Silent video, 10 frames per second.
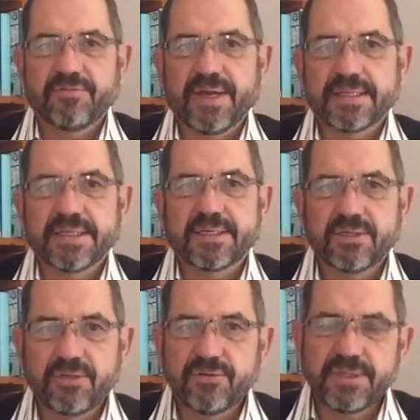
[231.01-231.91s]
fact that
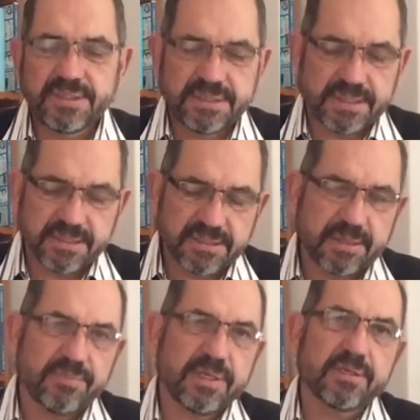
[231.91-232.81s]
unity is
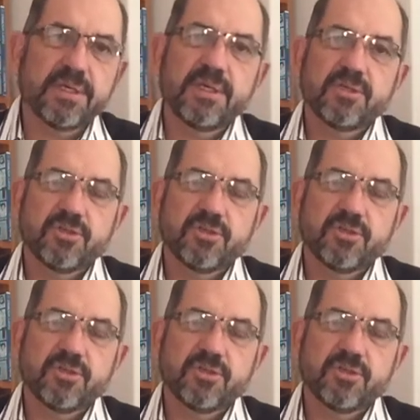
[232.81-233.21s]
something